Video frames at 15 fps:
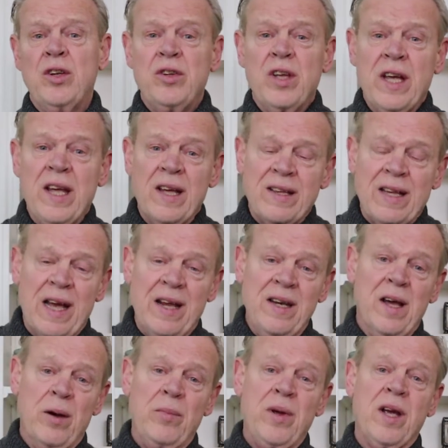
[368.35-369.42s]
to get that
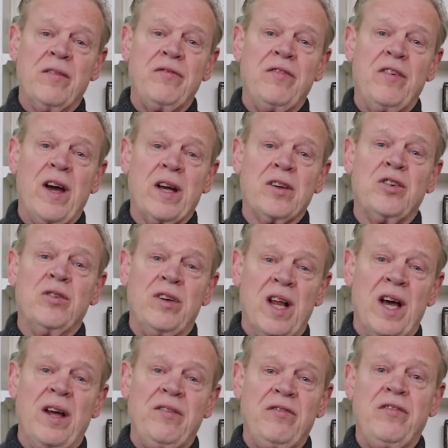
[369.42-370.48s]
numbing effect or
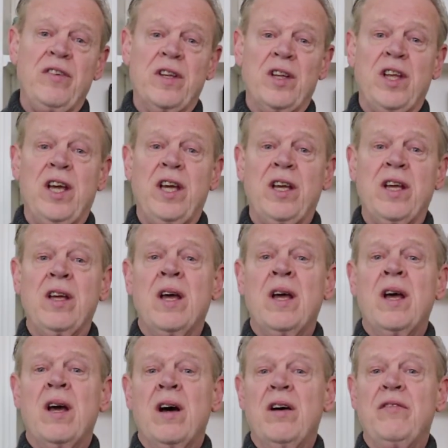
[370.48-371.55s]
non-feeling
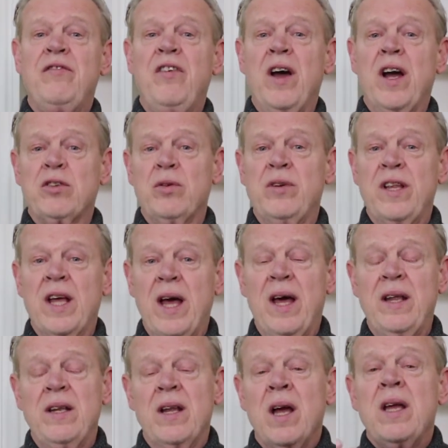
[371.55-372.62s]
effect or
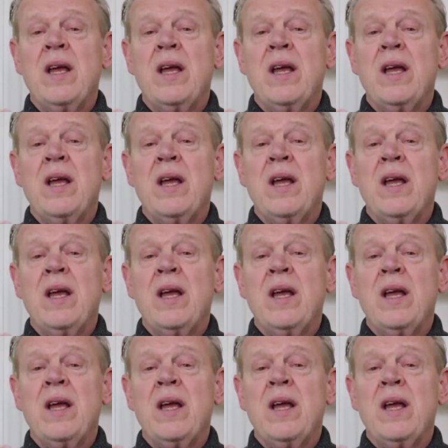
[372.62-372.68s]
that